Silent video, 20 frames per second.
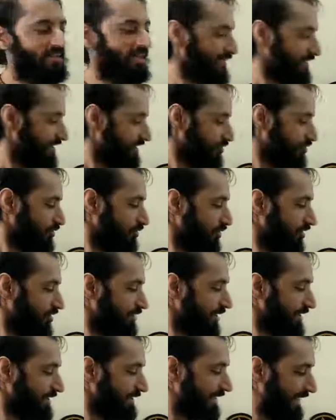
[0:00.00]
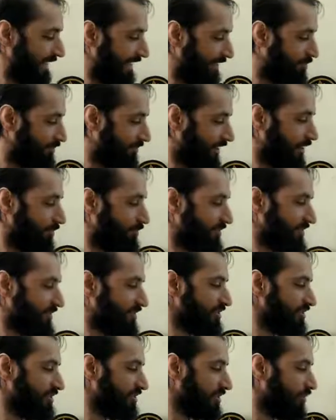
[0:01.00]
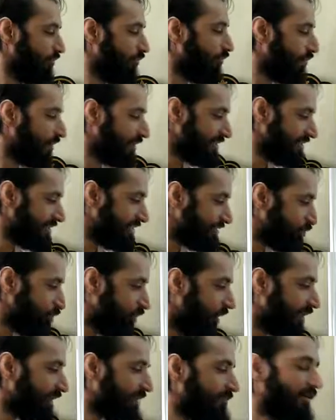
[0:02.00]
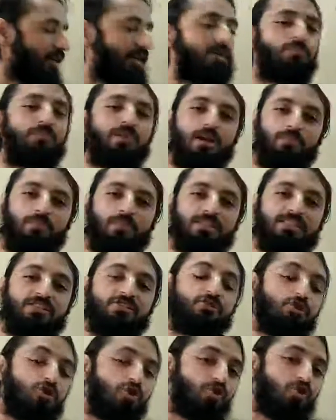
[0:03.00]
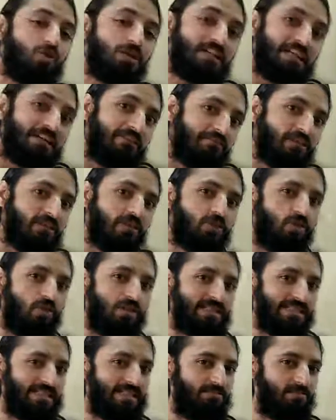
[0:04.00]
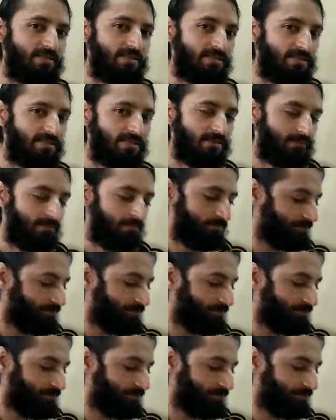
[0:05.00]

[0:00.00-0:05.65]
the thread Brahmins versus qualified Brahmins. These are two different concepts.